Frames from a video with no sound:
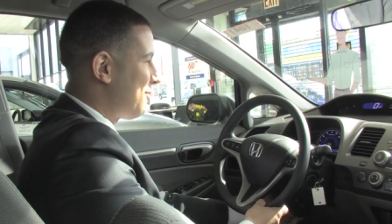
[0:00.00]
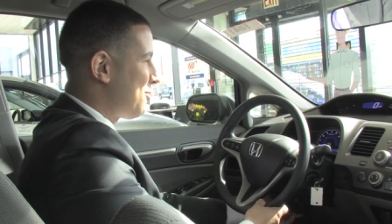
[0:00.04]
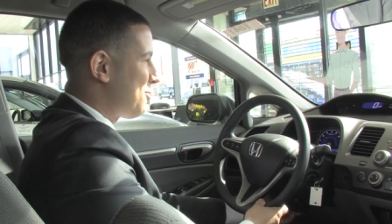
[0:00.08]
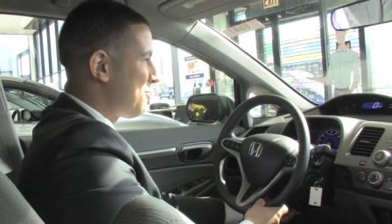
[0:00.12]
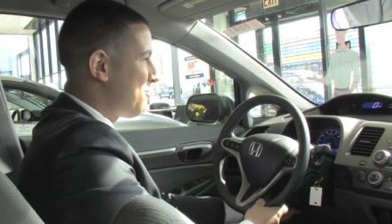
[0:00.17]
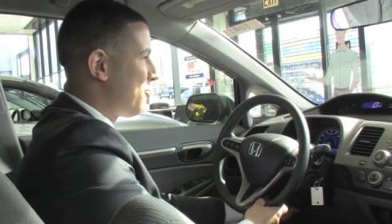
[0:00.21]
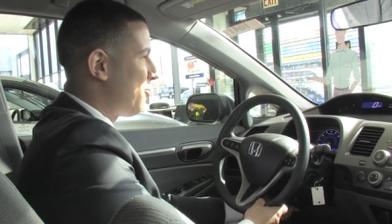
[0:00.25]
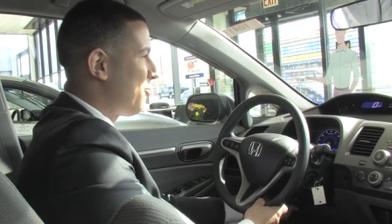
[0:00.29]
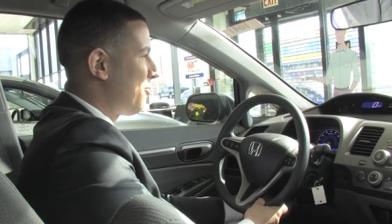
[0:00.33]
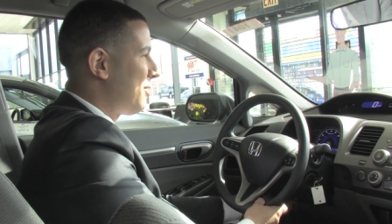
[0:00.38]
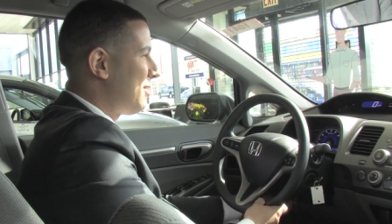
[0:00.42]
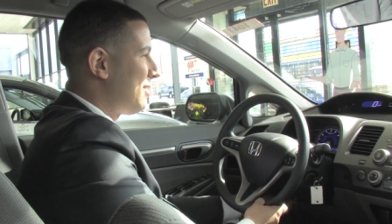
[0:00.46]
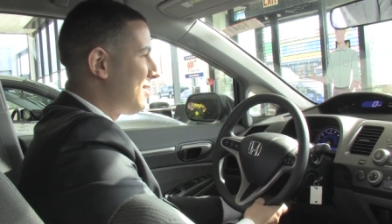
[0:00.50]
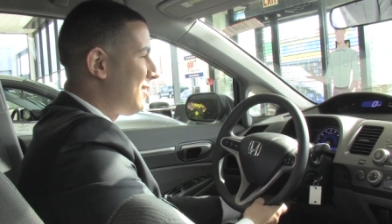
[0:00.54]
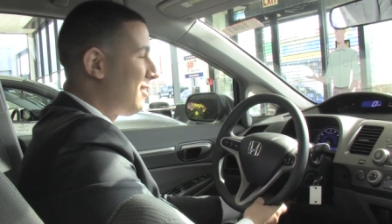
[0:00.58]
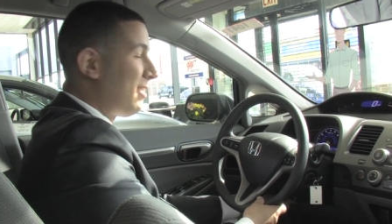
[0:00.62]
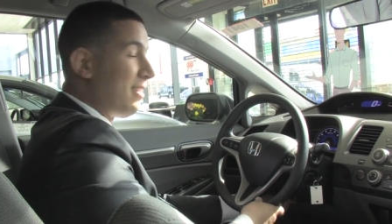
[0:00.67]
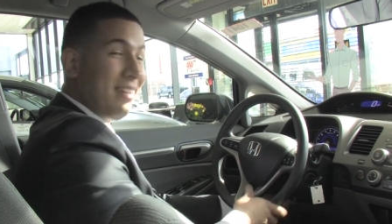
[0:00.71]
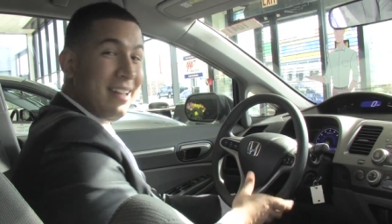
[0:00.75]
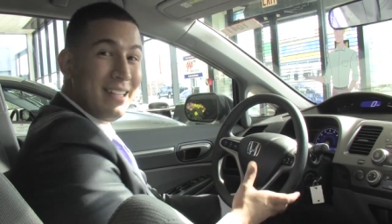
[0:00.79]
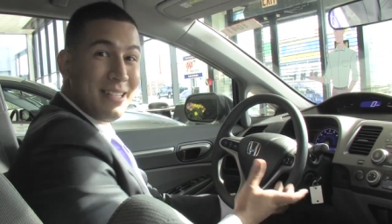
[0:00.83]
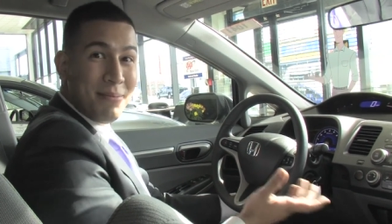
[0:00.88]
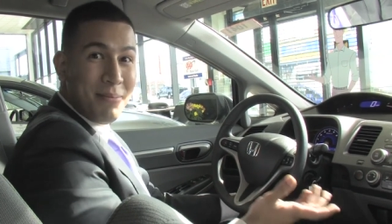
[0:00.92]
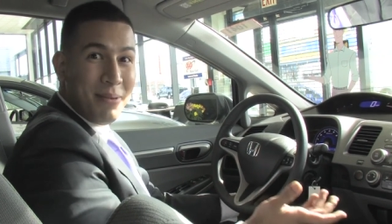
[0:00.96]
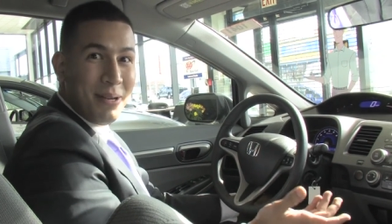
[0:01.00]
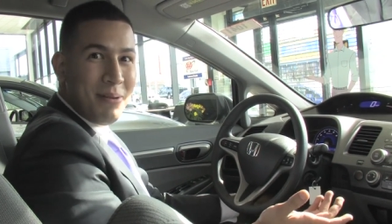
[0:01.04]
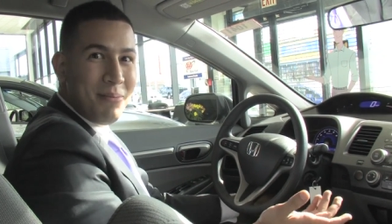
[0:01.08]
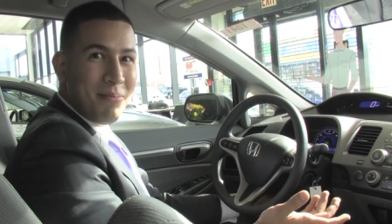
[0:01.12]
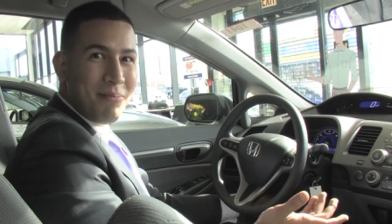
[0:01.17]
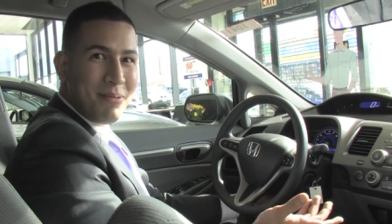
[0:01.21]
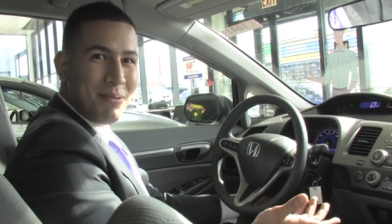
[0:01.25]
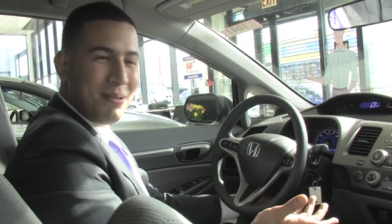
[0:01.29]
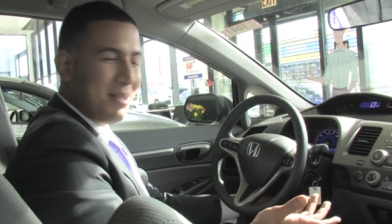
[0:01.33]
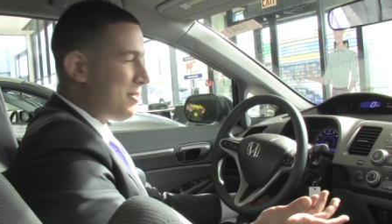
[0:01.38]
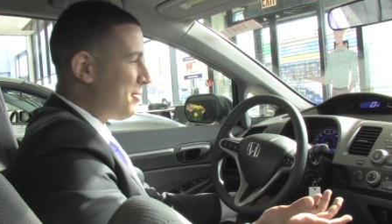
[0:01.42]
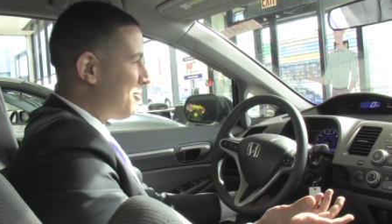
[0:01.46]
Just move into, unless somebody,
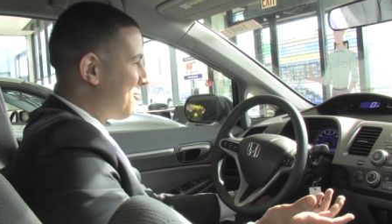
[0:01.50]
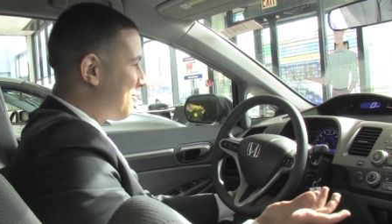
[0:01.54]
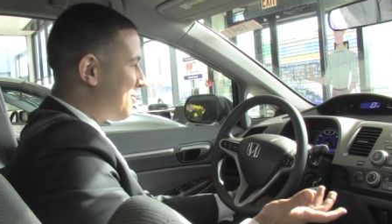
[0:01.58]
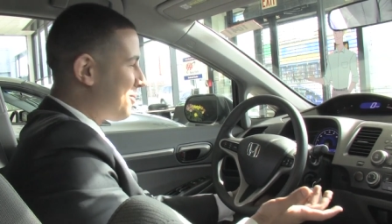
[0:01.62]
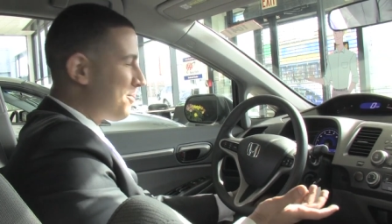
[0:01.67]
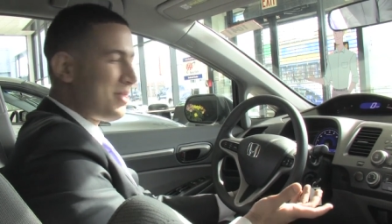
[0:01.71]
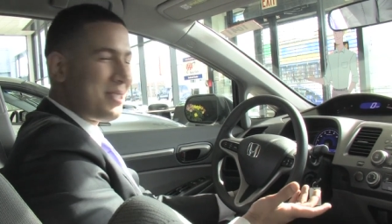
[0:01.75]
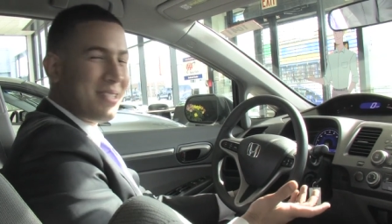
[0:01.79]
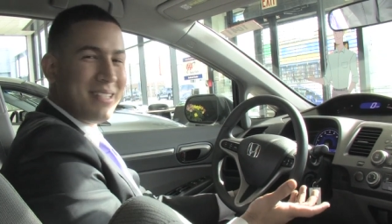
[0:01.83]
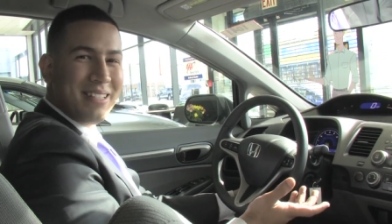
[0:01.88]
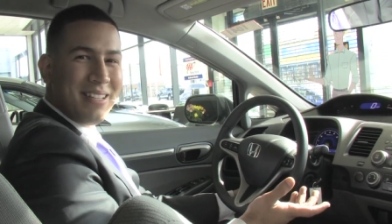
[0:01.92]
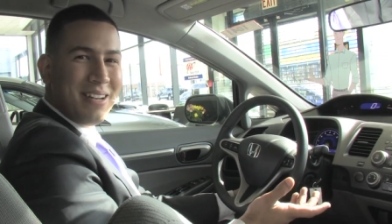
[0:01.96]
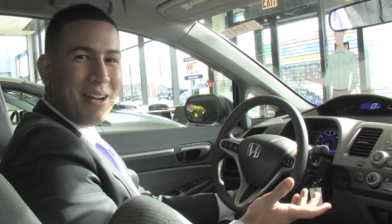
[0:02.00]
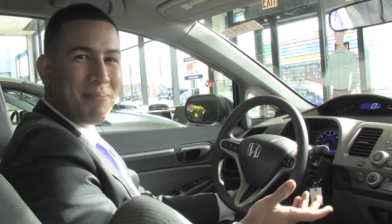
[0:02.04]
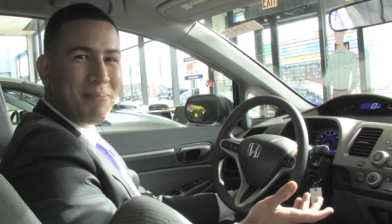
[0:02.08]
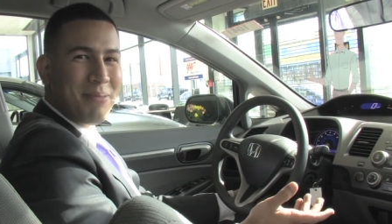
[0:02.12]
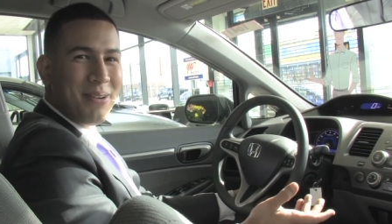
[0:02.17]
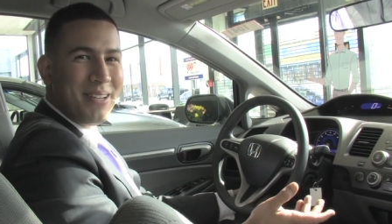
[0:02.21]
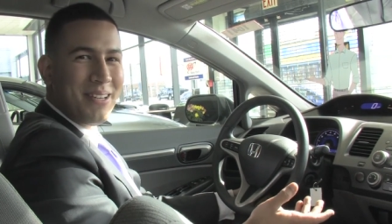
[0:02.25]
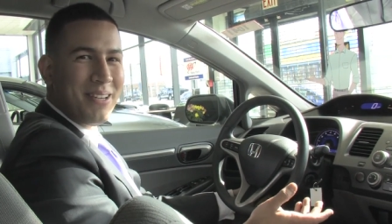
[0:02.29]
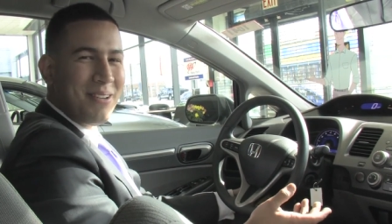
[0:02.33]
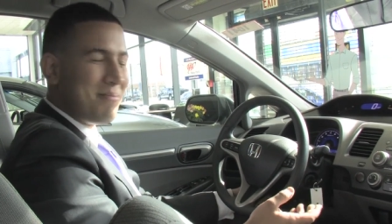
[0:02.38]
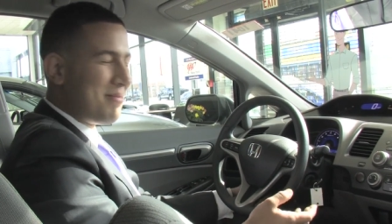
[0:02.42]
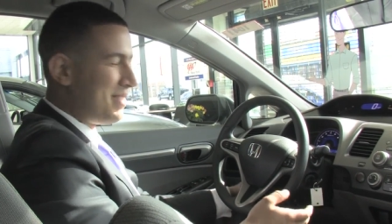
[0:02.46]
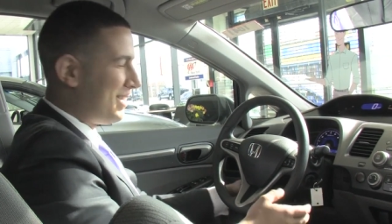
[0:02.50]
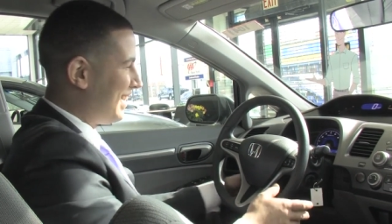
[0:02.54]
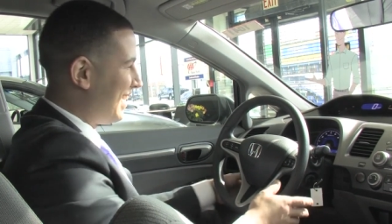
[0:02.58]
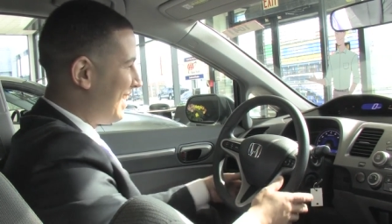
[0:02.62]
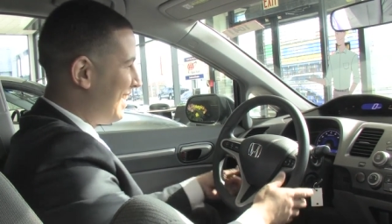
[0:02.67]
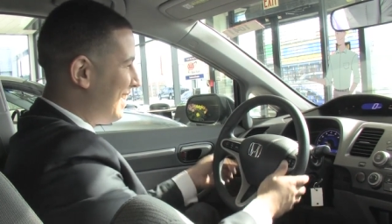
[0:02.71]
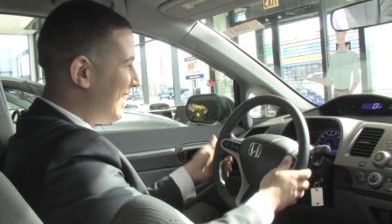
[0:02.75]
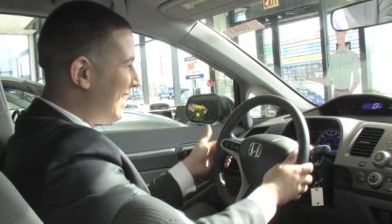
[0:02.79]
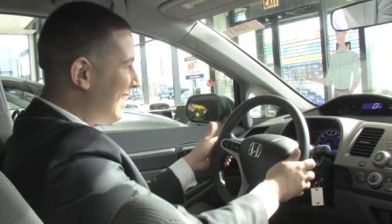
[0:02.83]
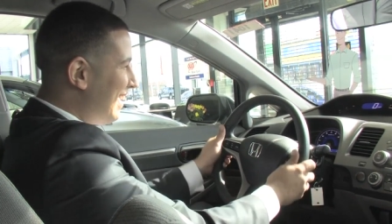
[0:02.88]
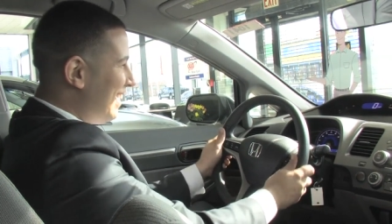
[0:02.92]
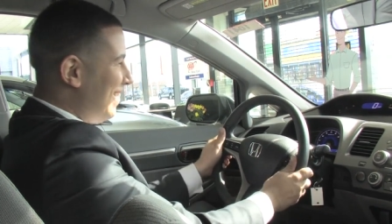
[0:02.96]
switches it up on you, but
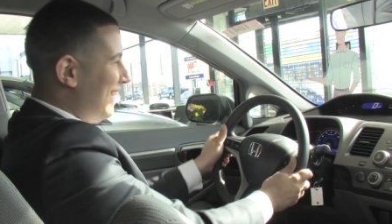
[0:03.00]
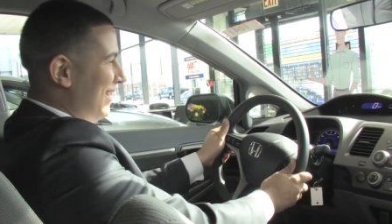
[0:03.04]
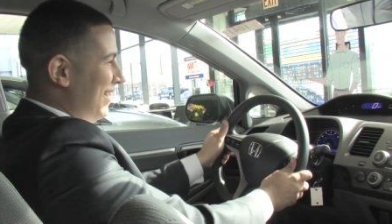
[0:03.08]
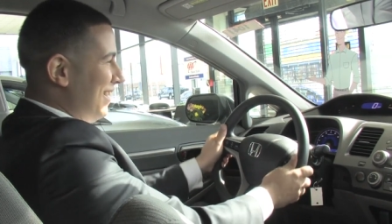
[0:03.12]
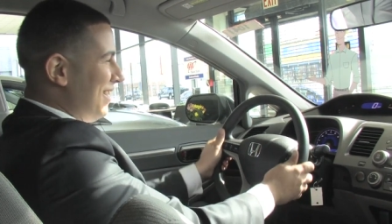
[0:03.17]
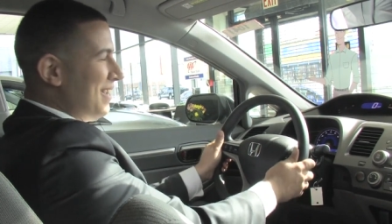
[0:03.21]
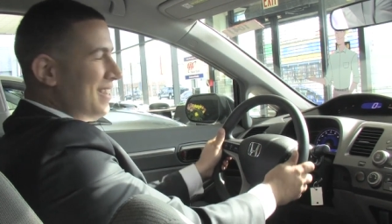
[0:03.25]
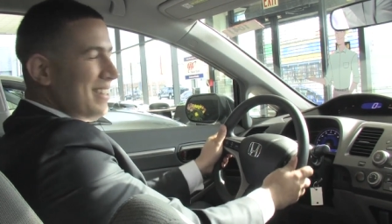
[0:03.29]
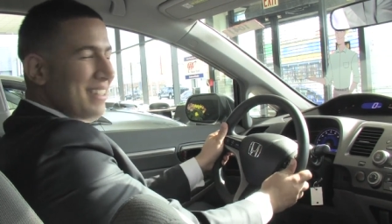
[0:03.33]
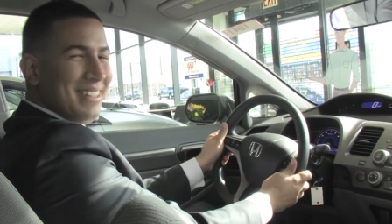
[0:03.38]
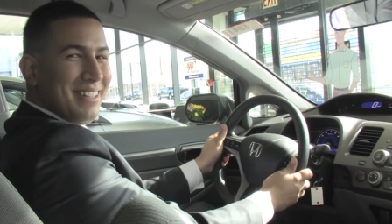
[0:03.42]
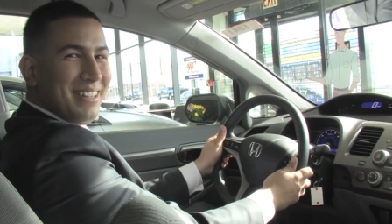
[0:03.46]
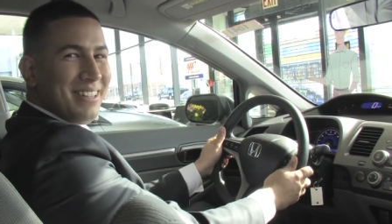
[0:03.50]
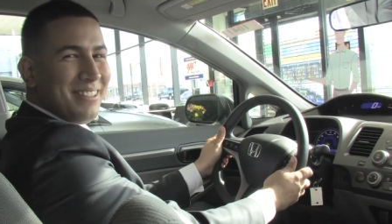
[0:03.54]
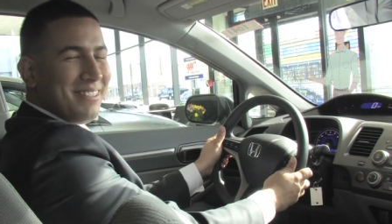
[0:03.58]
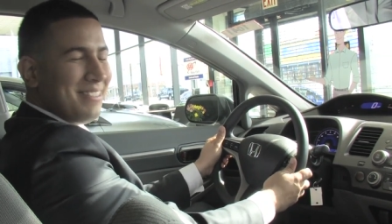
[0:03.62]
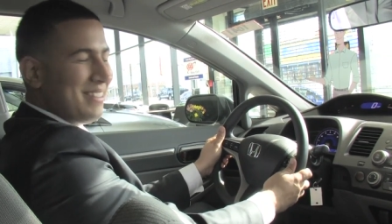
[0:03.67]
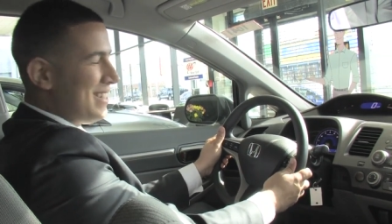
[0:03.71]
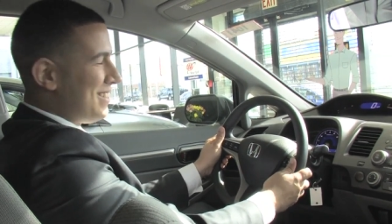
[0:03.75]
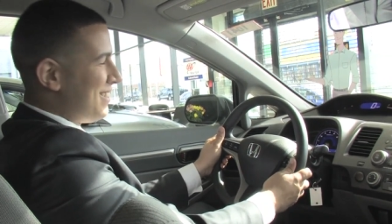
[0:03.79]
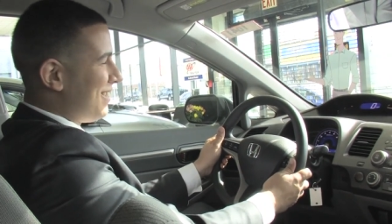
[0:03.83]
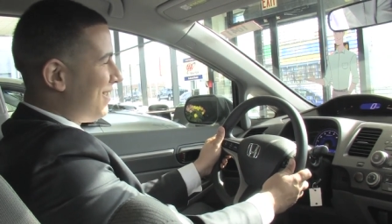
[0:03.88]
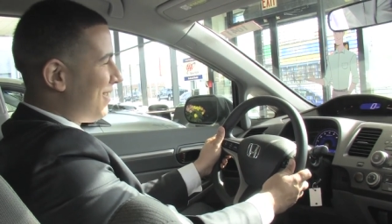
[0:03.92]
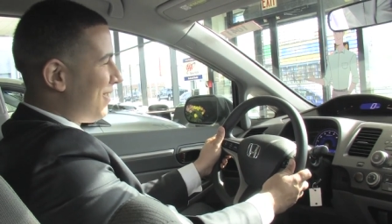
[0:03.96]
then you know, that's a